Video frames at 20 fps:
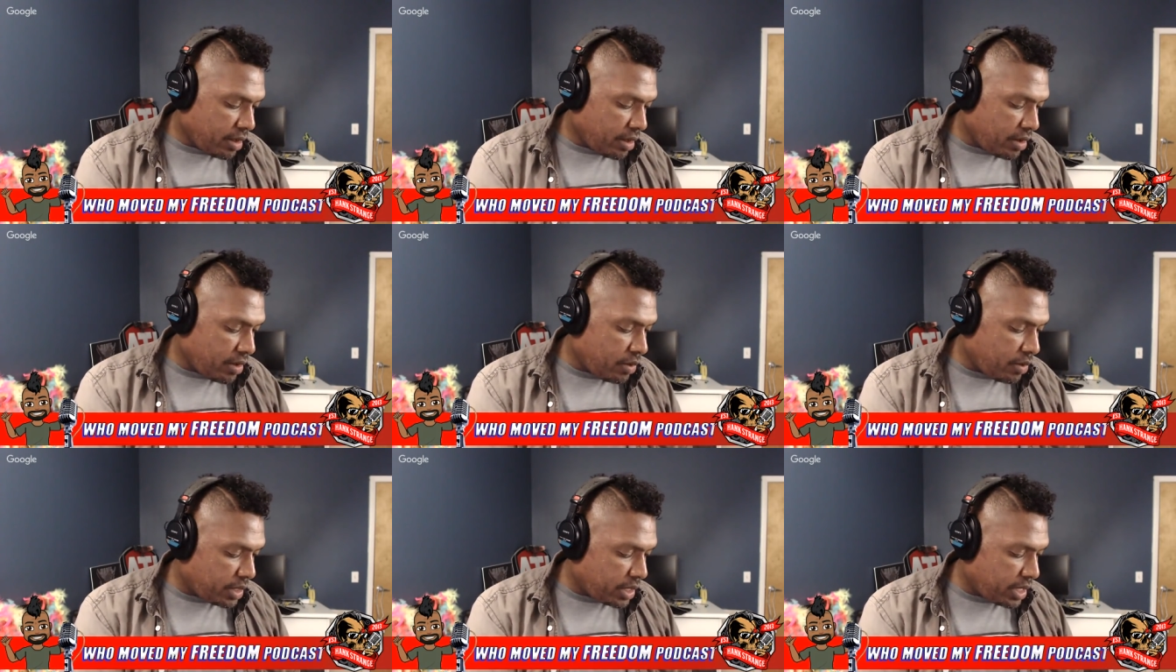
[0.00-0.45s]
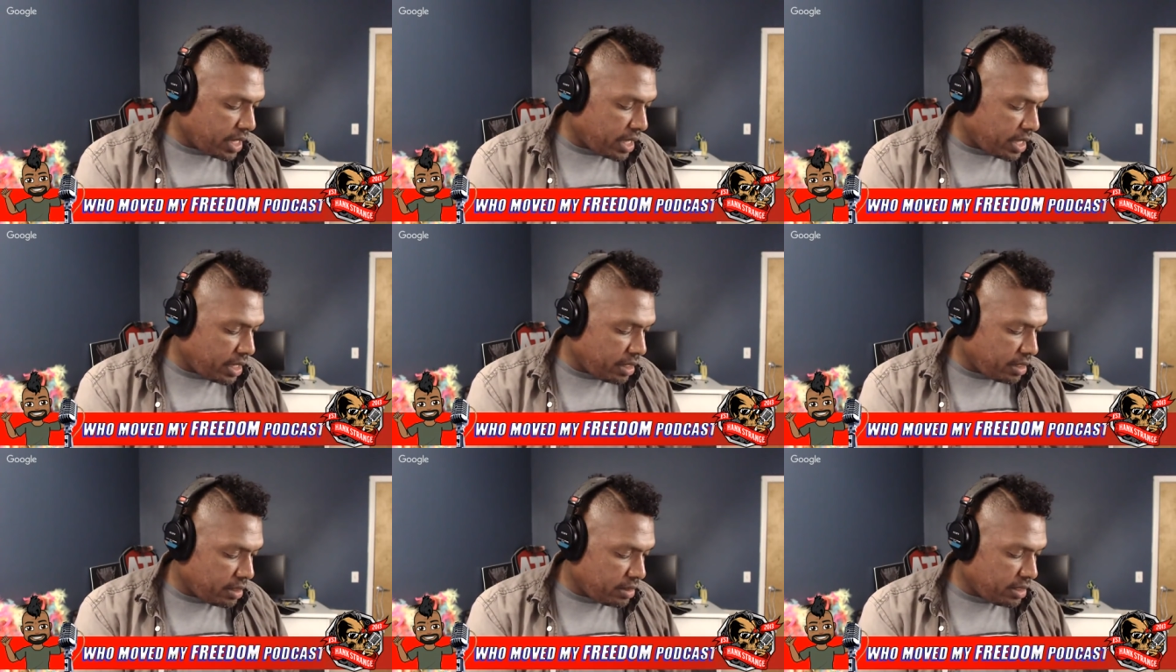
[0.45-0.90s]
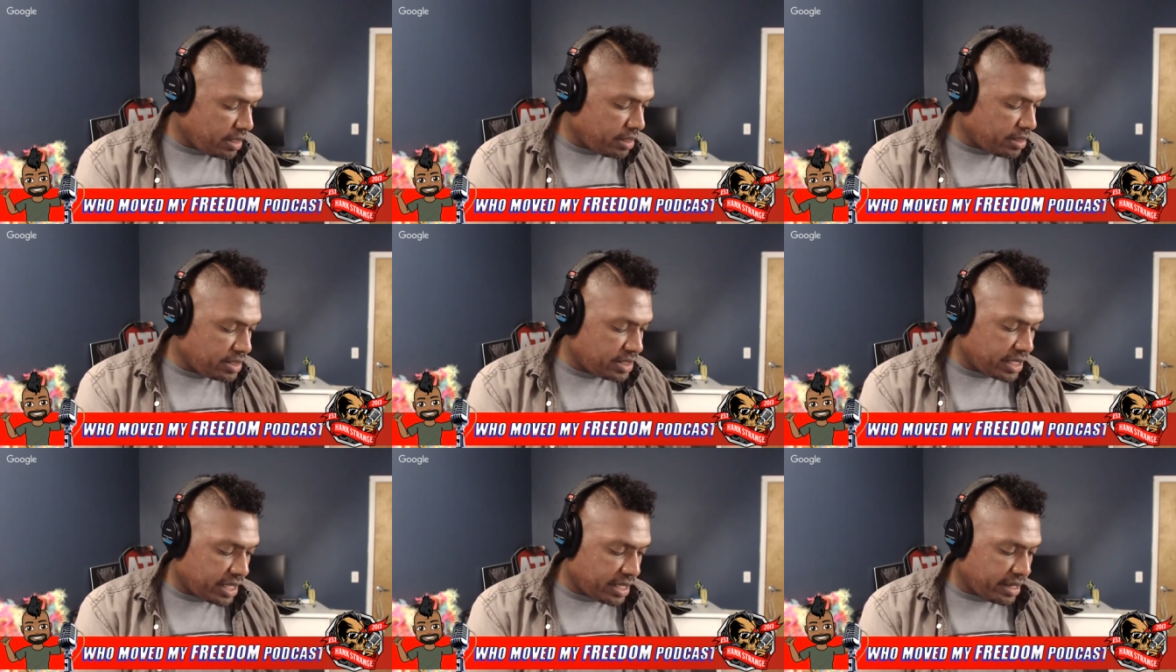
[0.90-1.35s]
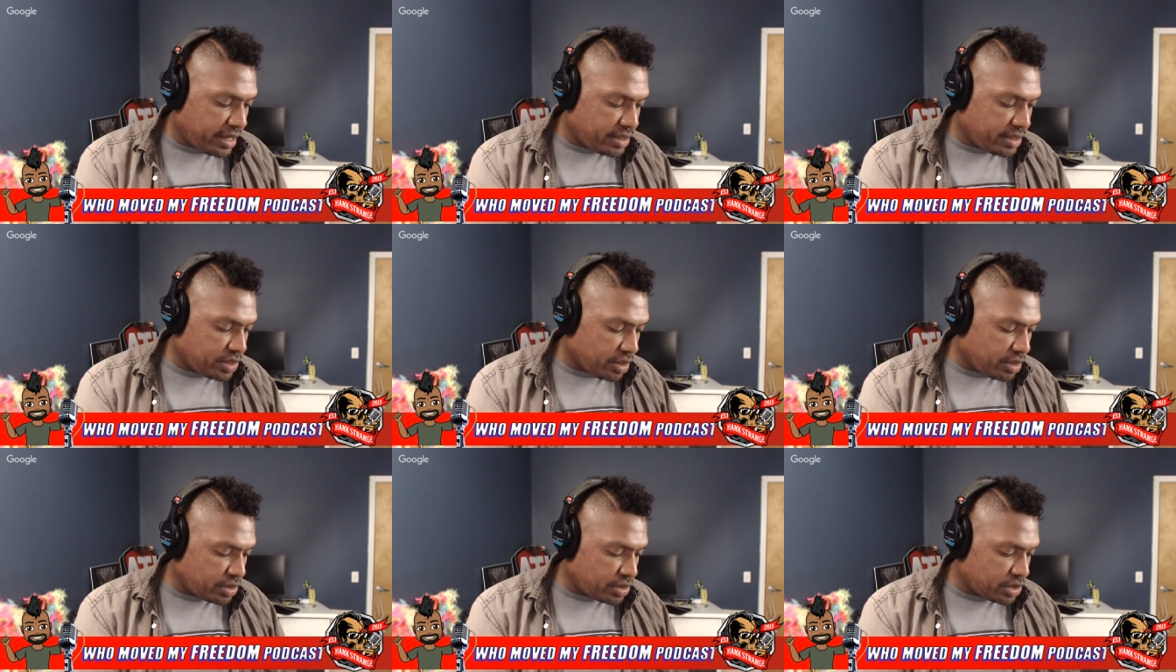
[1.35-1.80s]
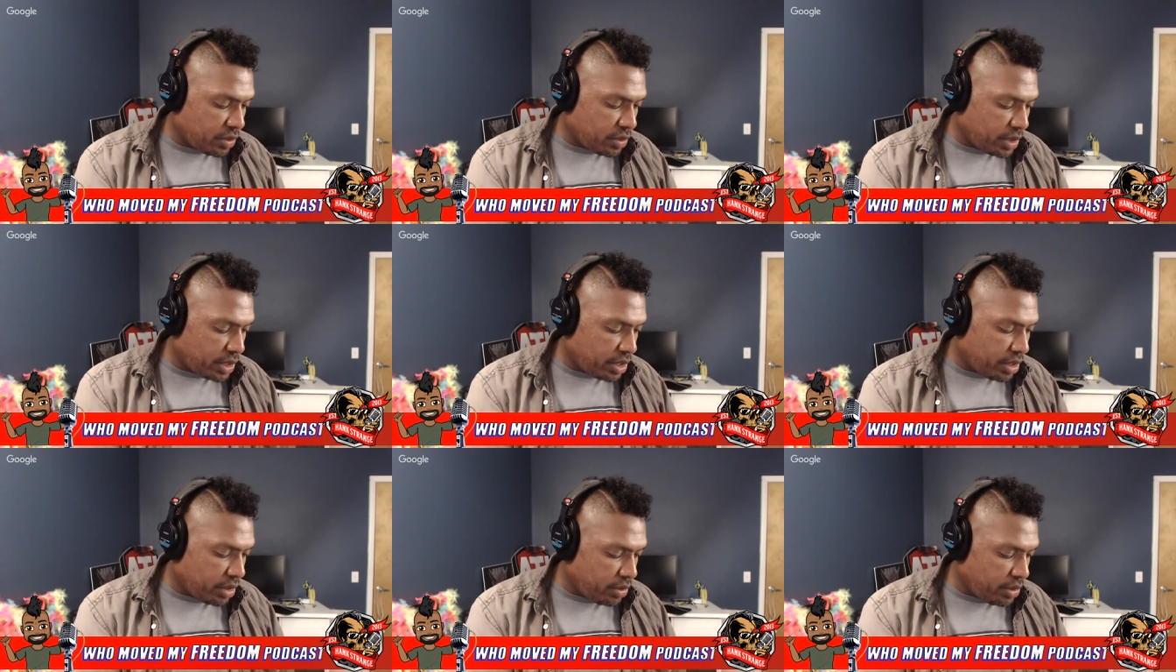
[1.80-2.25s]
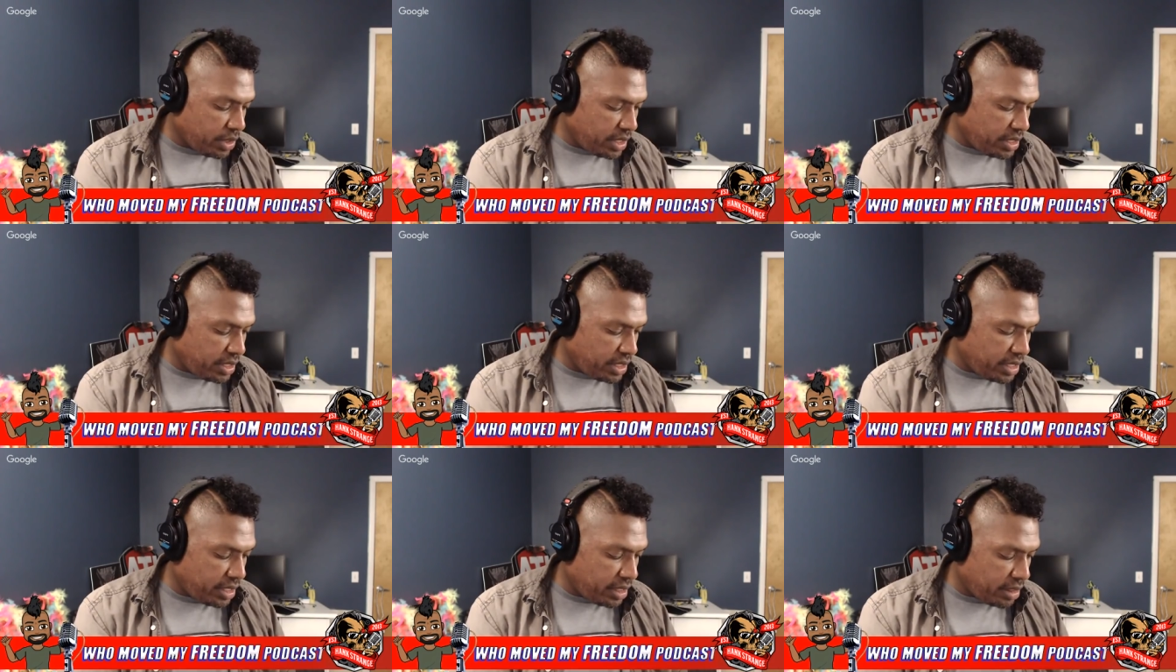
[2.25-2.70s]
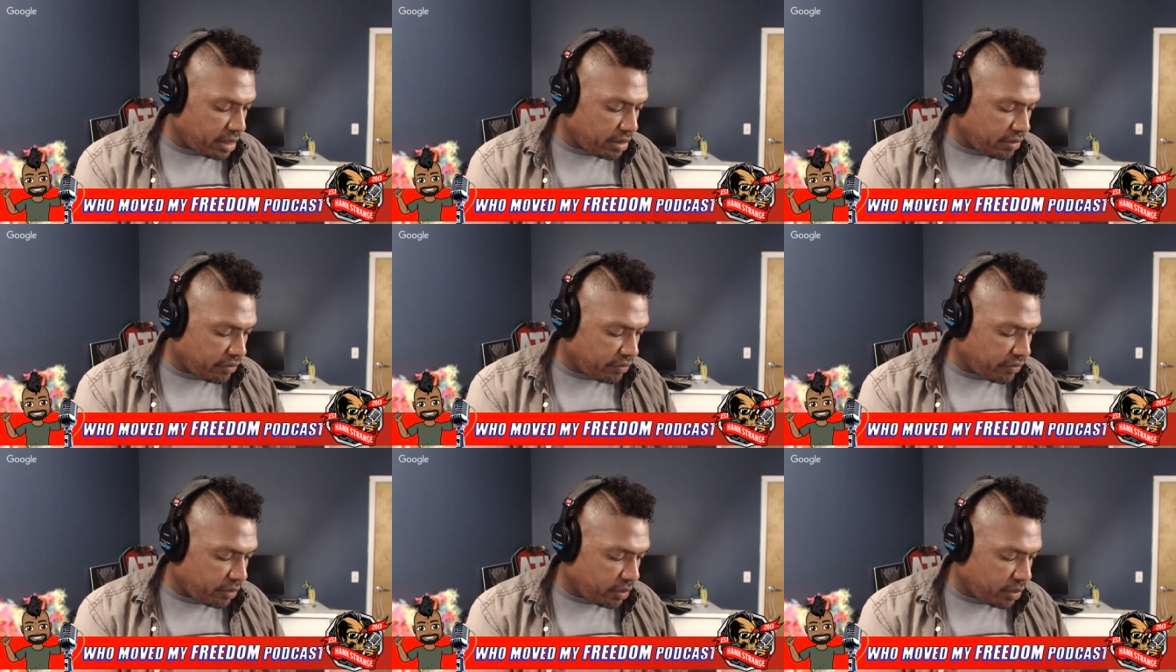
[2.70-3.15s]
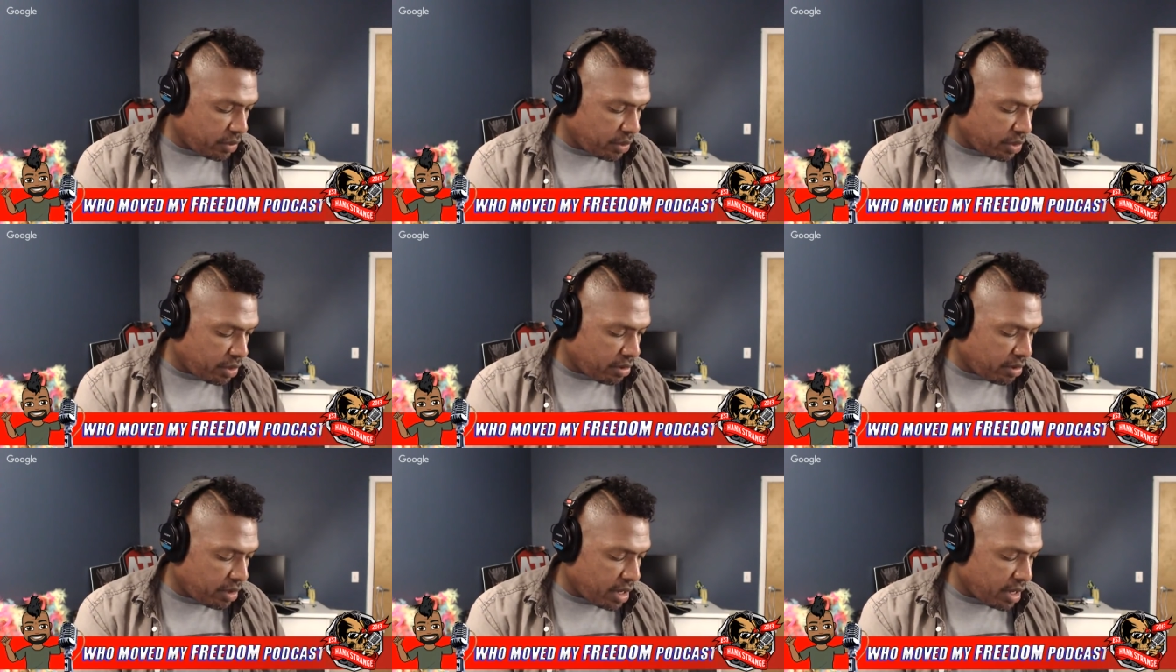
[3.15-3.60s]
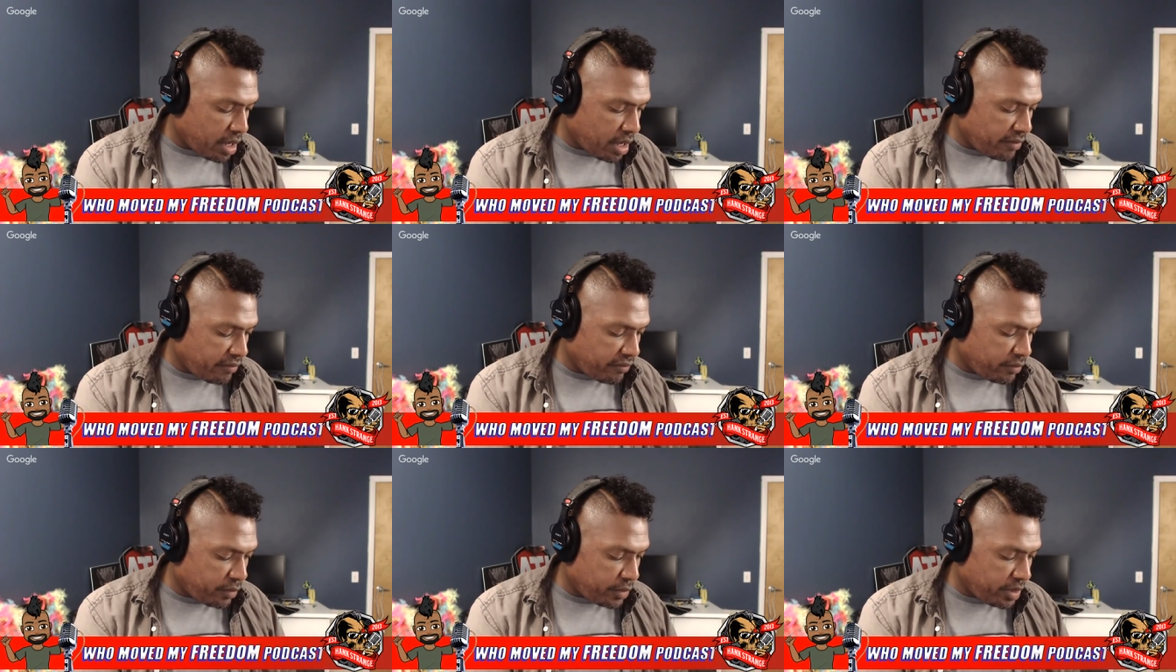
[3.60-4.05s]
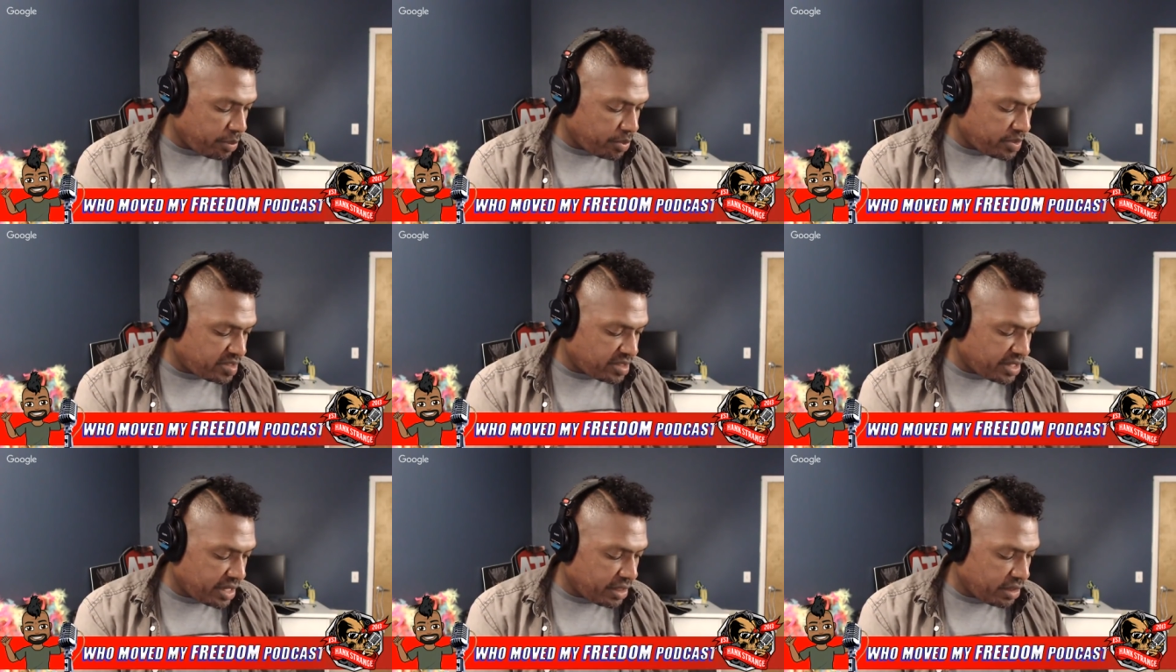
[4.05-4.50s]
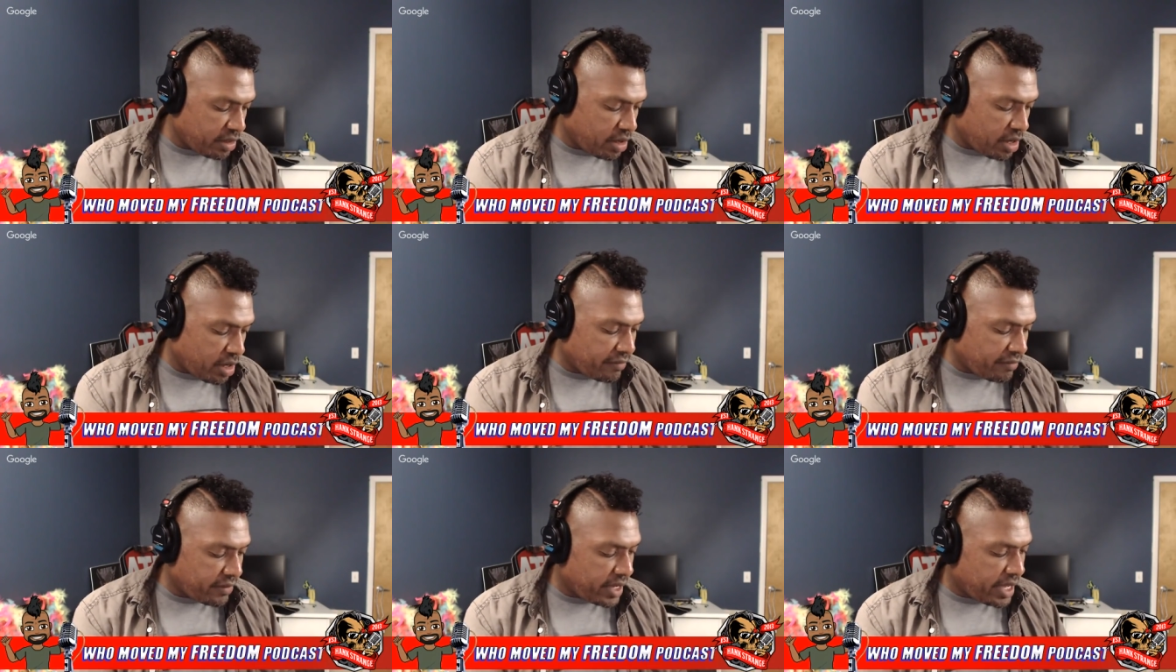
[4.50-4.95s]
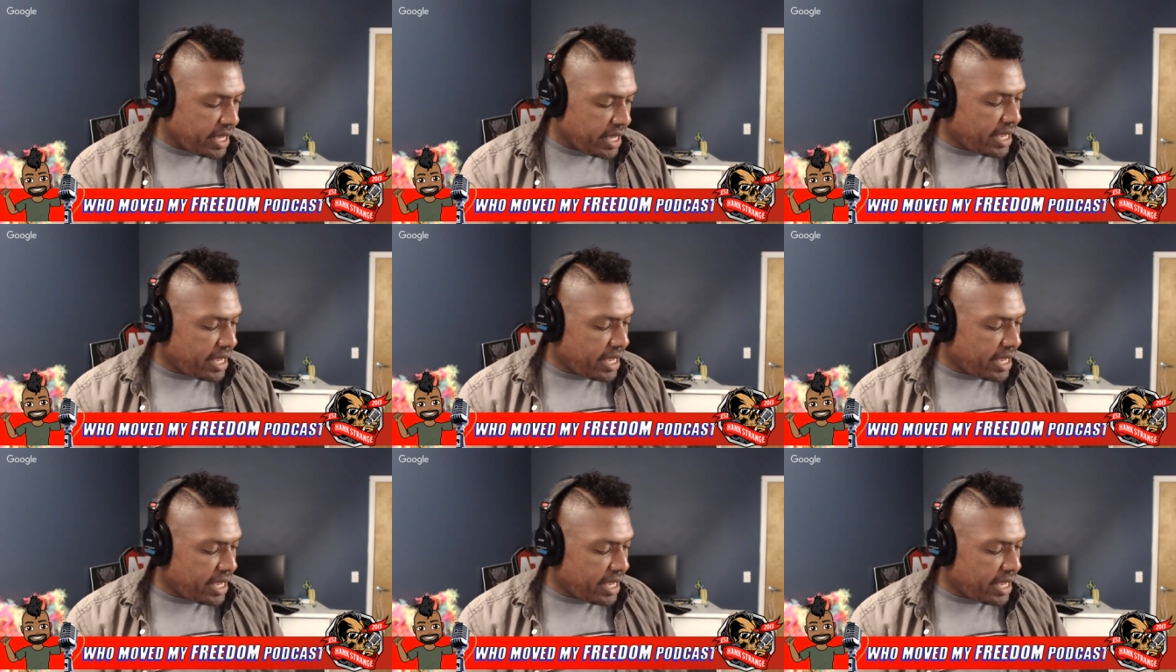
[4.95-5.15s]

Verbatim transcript: Okay, there's there's also a code in here for uh, forty uh, percent off